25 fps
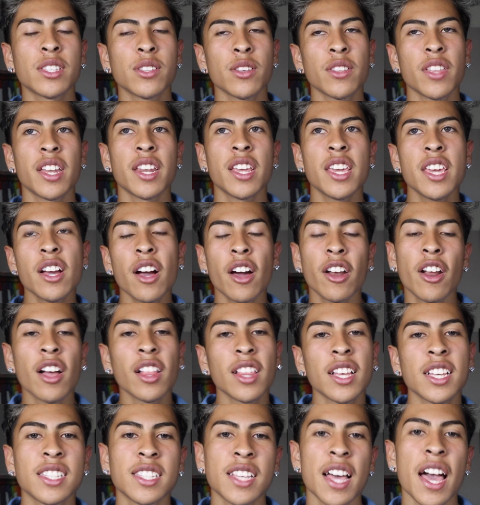So then he got
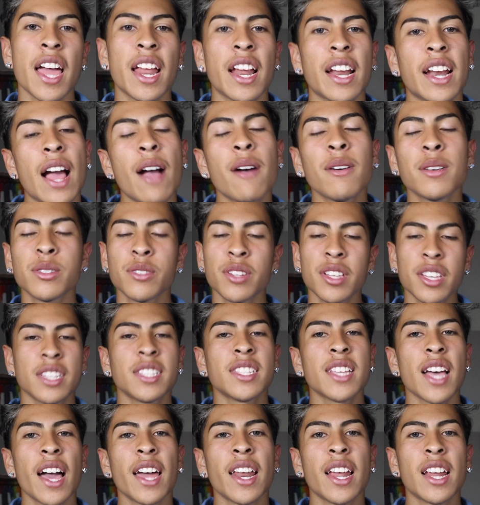all excited and I was really
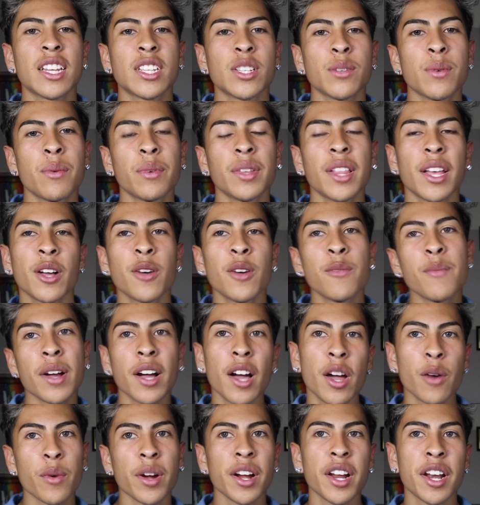excited. So we were like, oh my
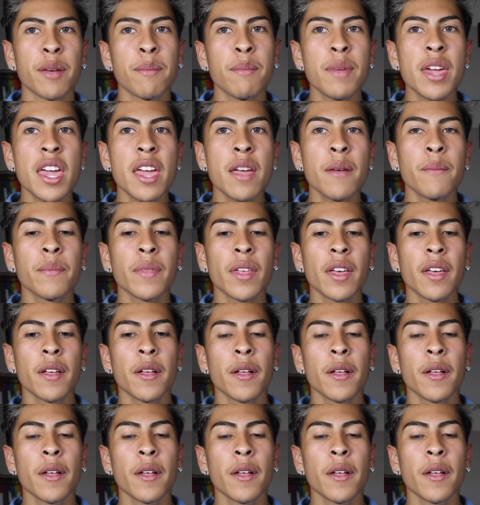God, we're gonna meet.